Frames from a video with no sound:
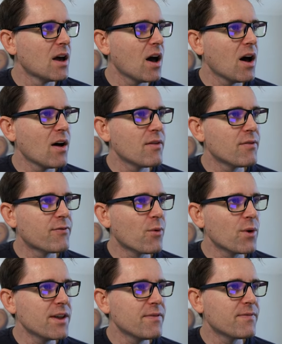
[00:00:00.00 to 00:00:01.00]

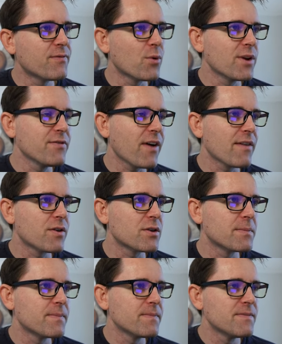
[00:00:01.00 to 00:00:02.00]

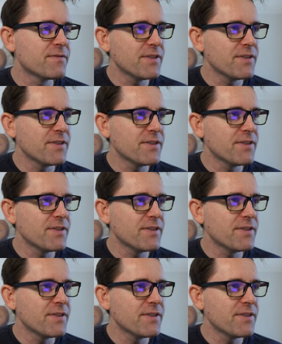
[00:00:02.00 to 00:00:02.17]
4,500